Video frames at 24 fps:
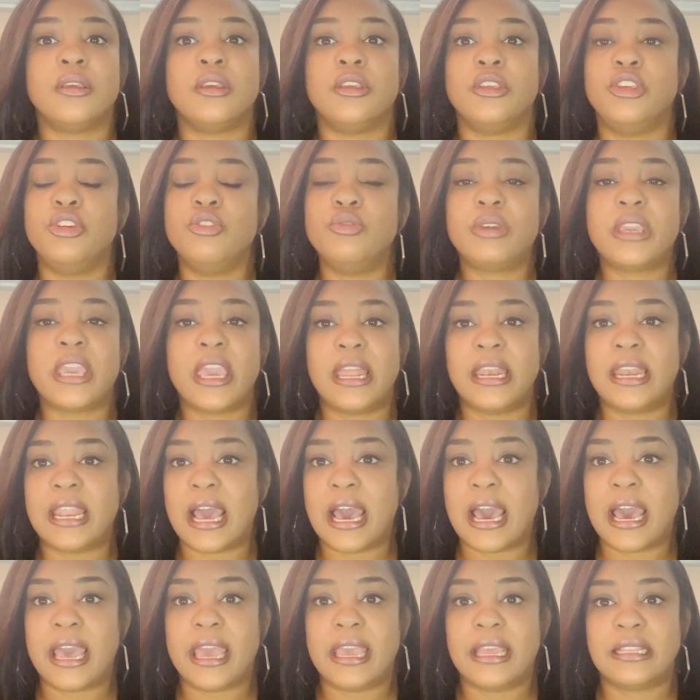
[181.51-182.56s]
you
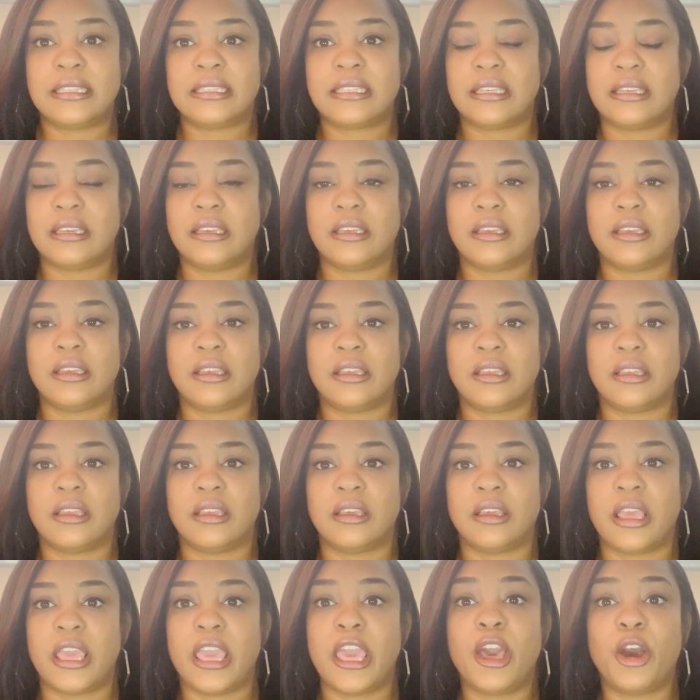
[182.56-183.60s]
cannot
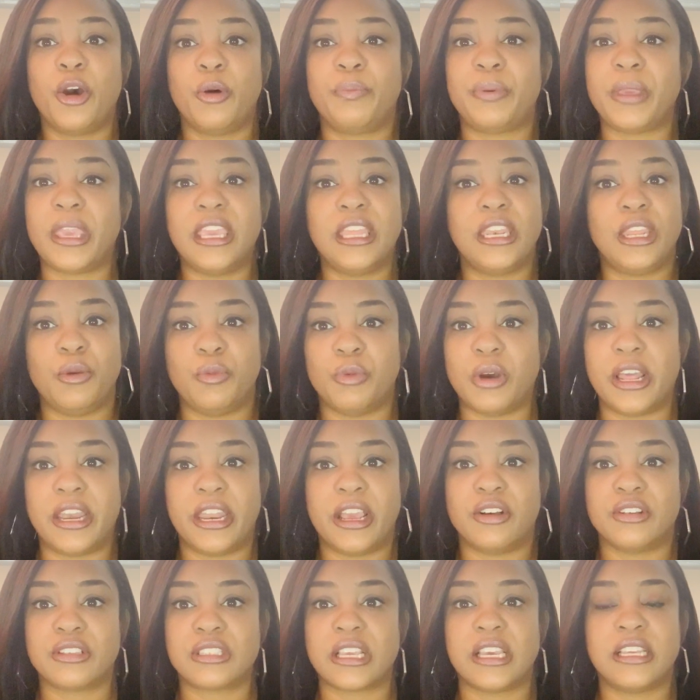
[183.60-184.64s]
help anyone
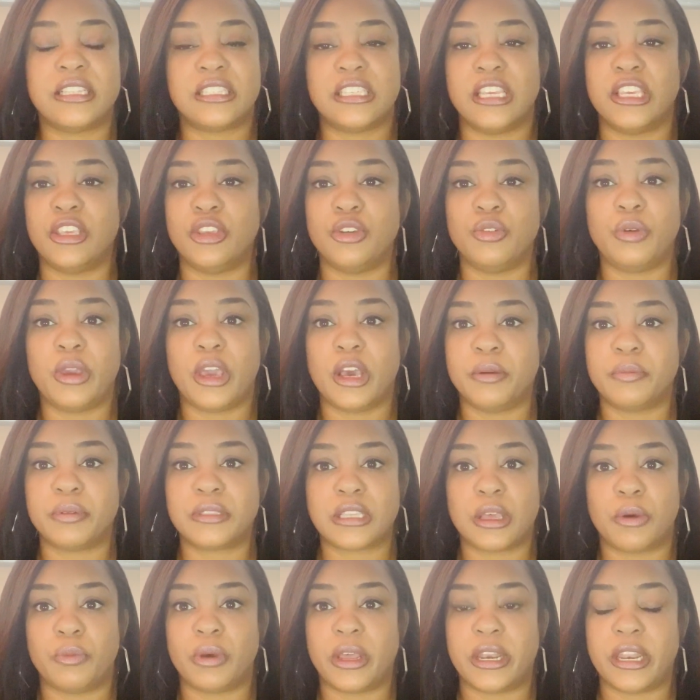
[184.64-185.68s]
else until you help
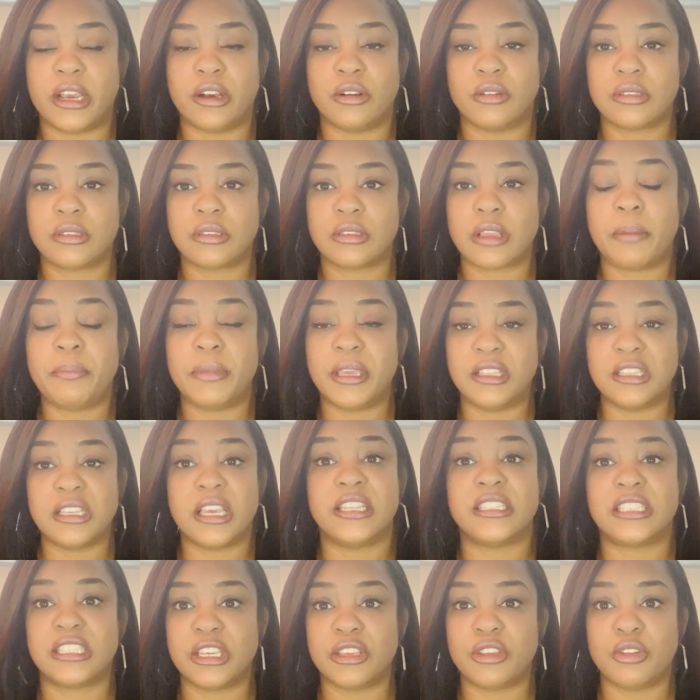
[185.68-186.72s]
someone else. I mean,
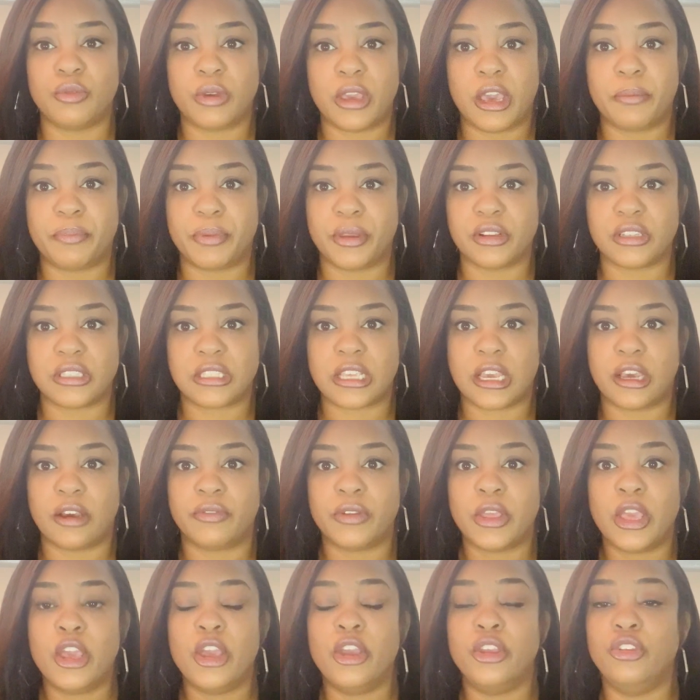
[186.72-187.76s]
until you help yourself.
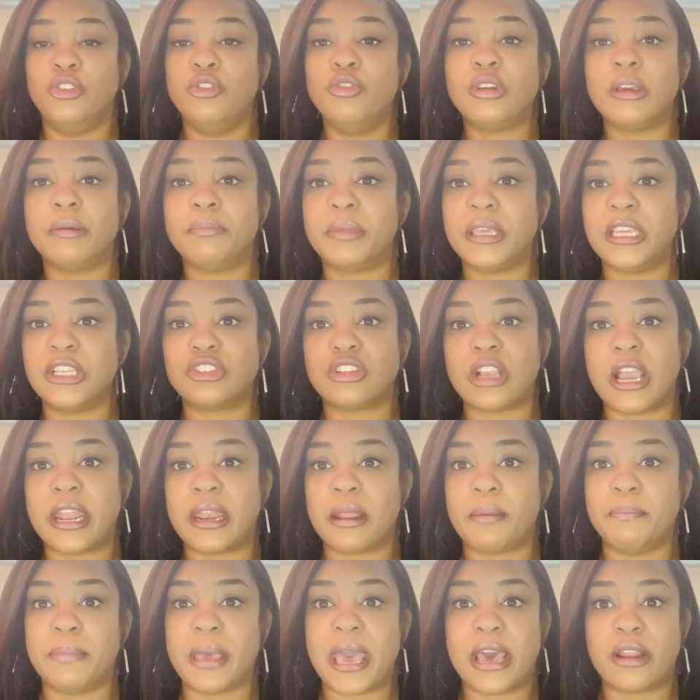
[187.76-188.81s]
You can be trying
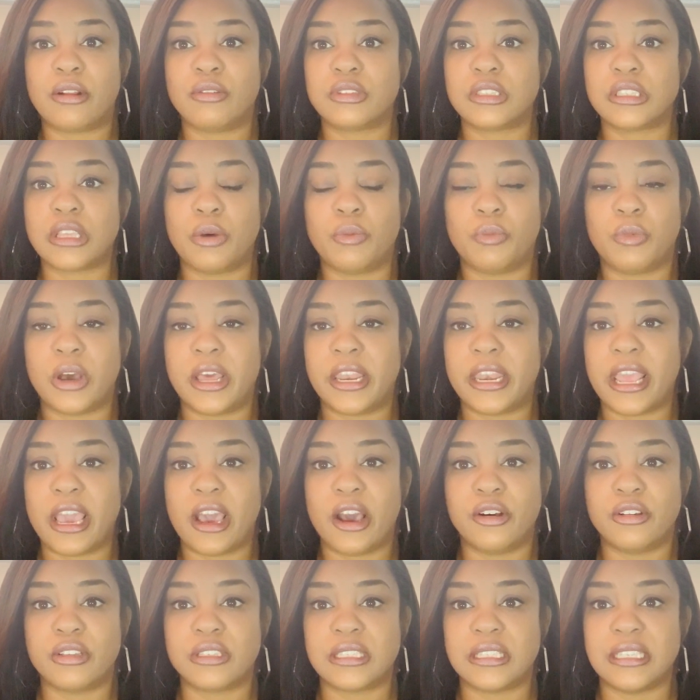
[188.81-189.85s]
to battle someone
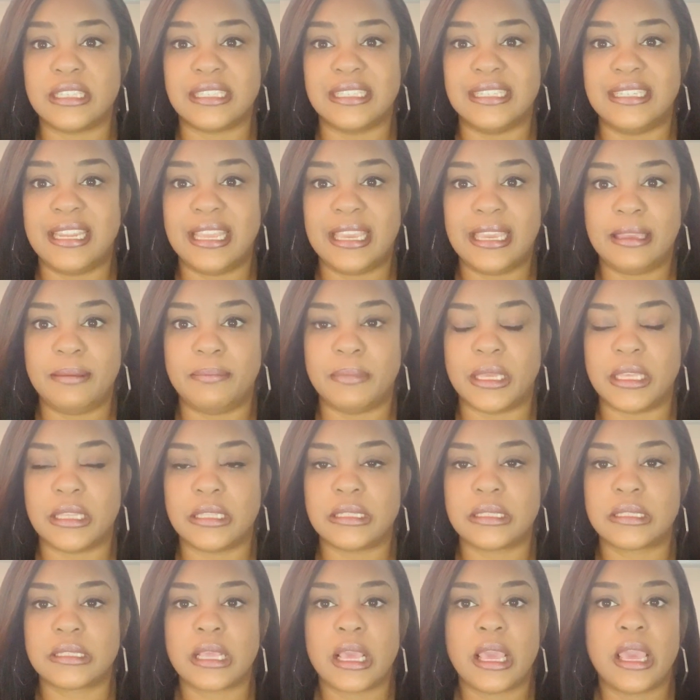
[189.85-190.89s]
else's
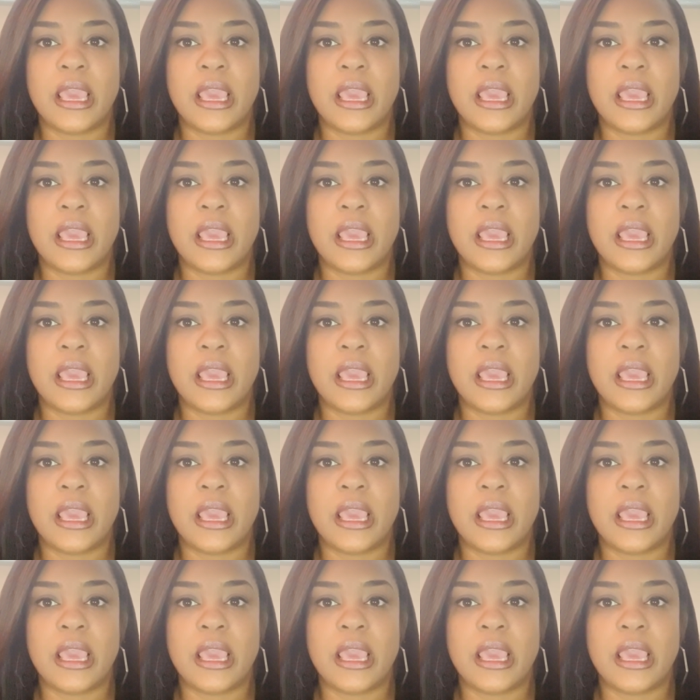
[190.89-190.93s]
demons,